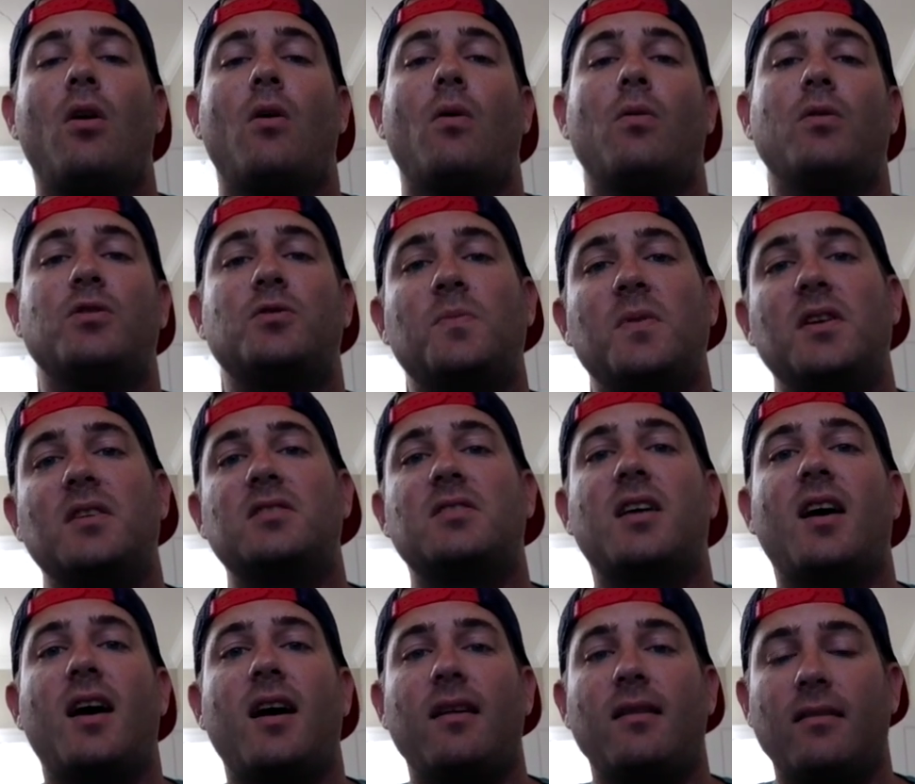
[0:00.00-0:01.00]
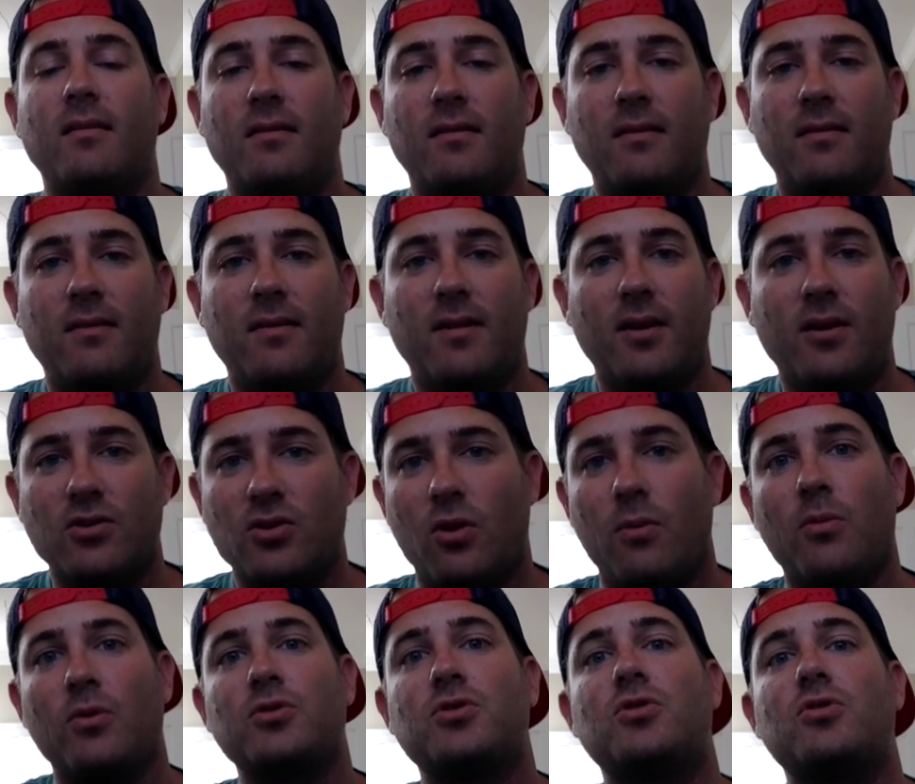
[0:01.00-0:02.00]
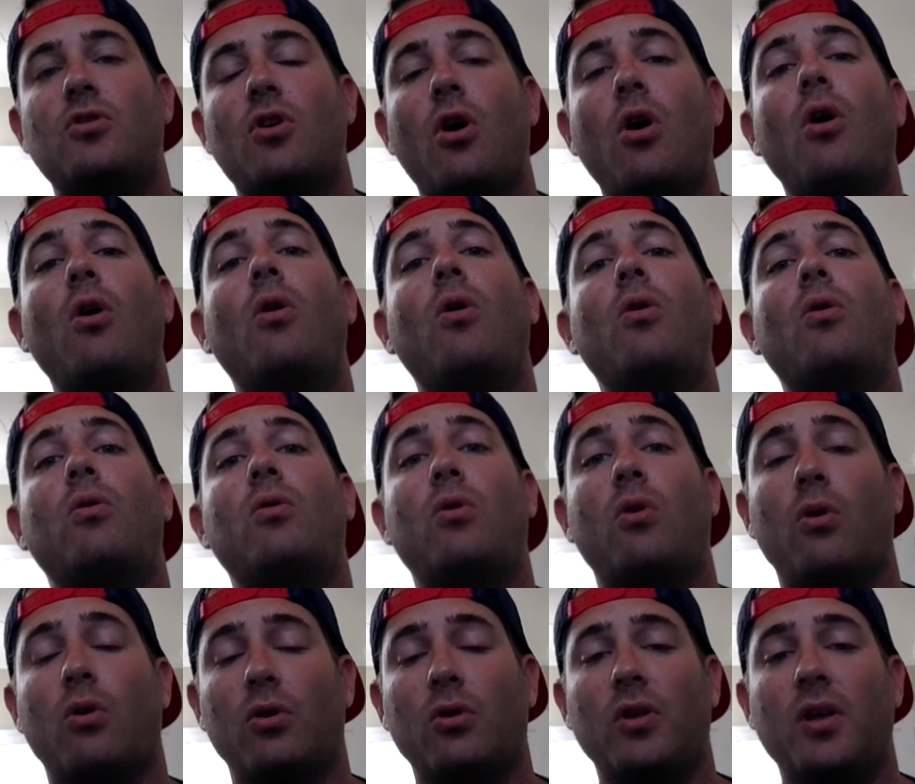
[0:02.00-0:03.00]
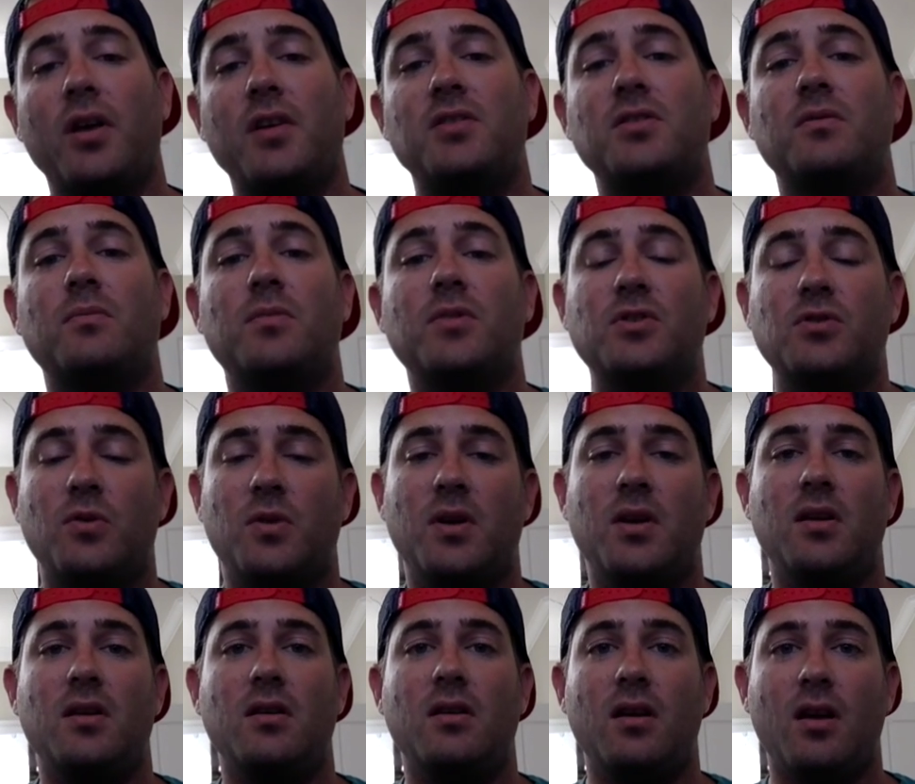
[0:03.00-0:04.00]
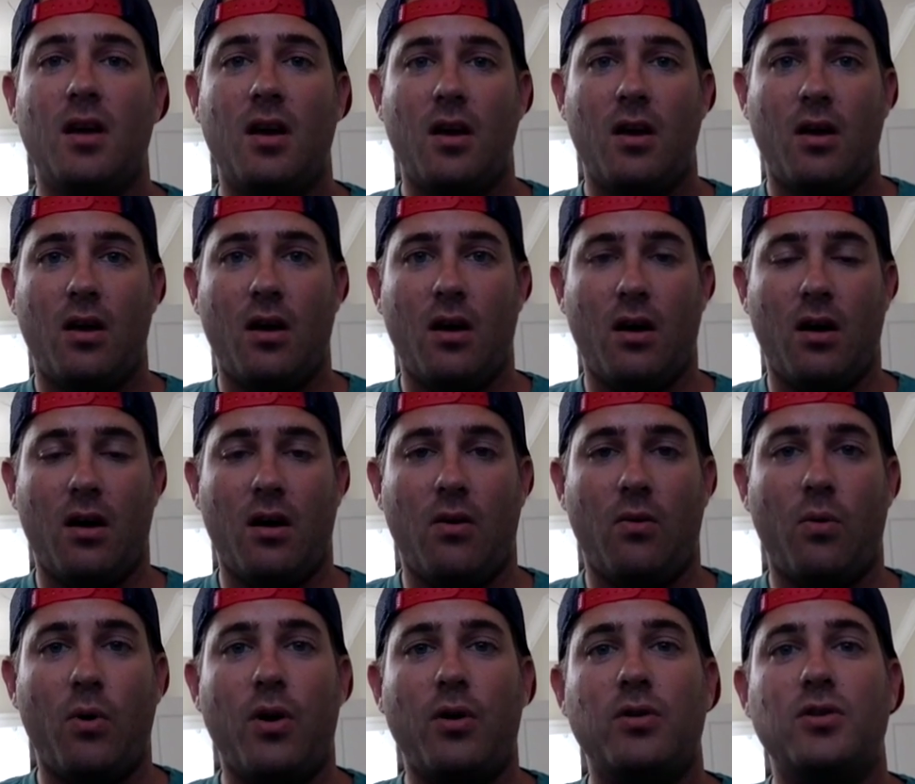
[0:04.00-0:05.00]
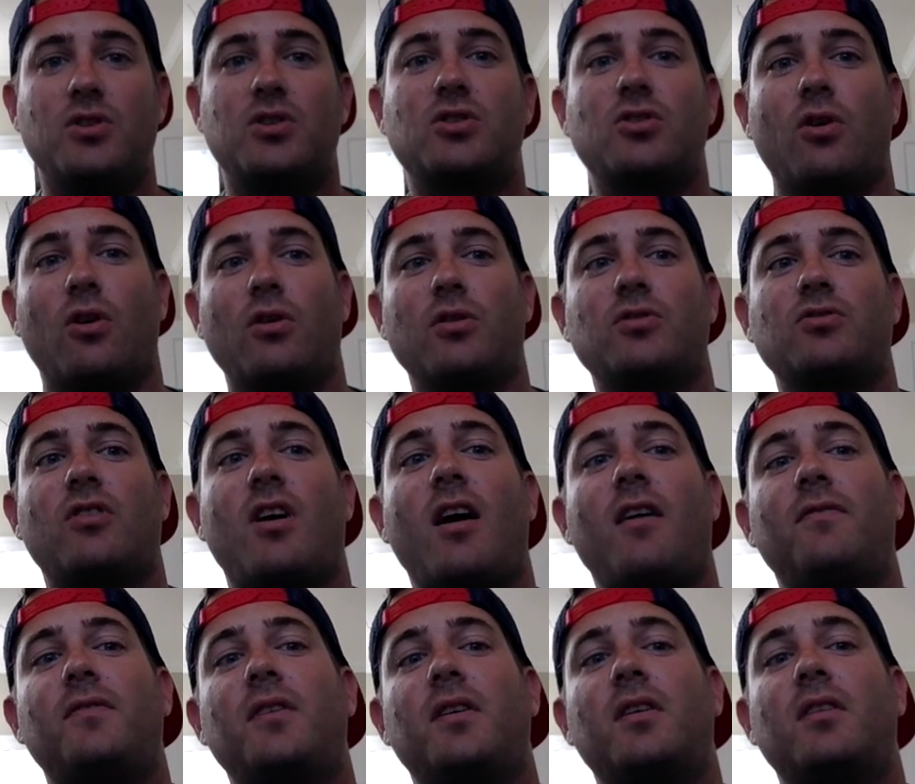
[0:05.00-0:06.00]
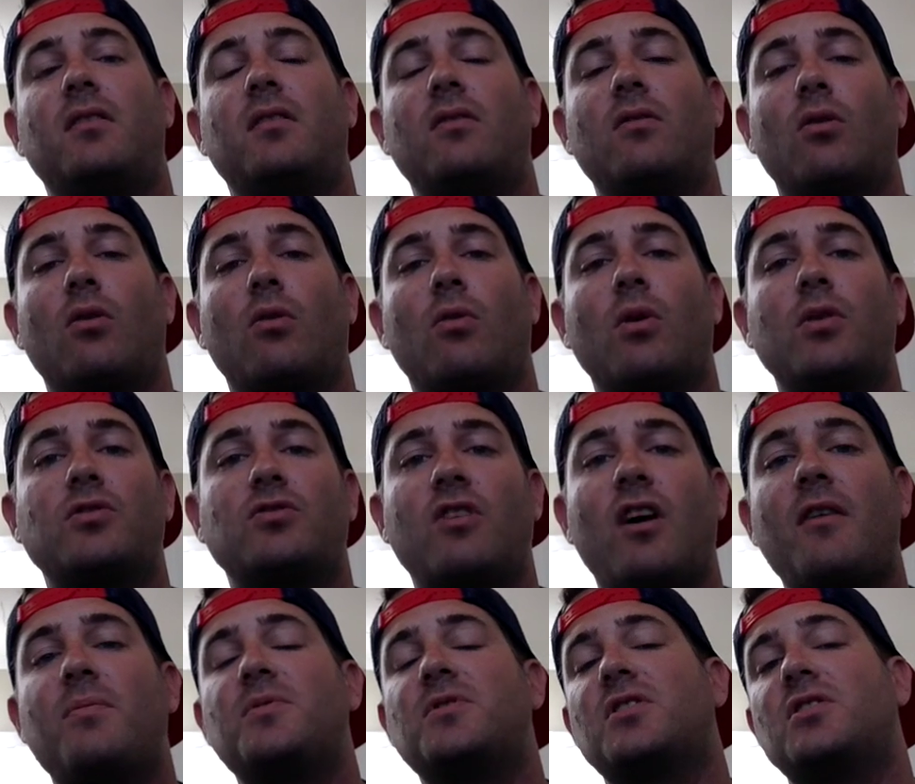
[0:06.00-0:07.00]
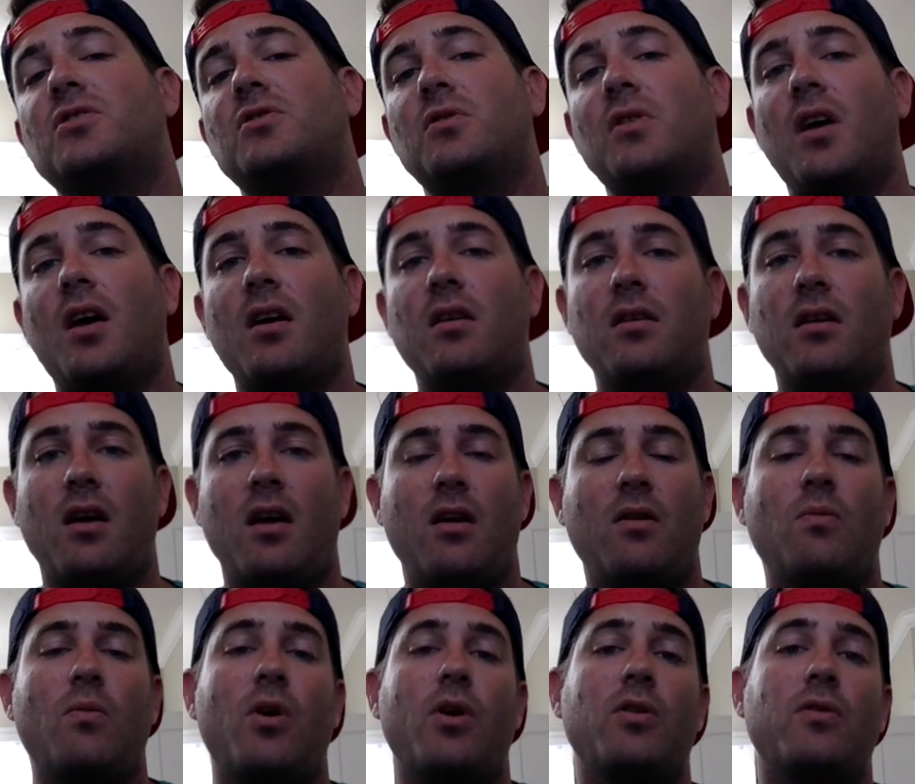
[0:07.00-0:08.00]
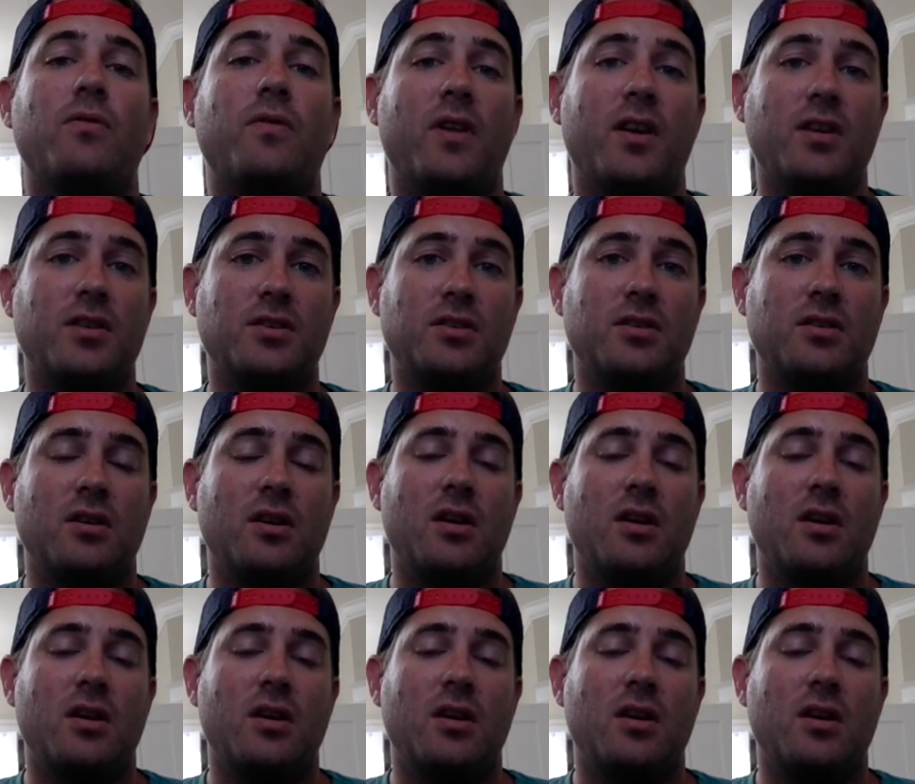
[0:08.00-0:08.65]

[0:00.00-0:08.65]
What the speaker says: which means that there's almost no correlation between where you start drafting or what draft position you get and where you finish.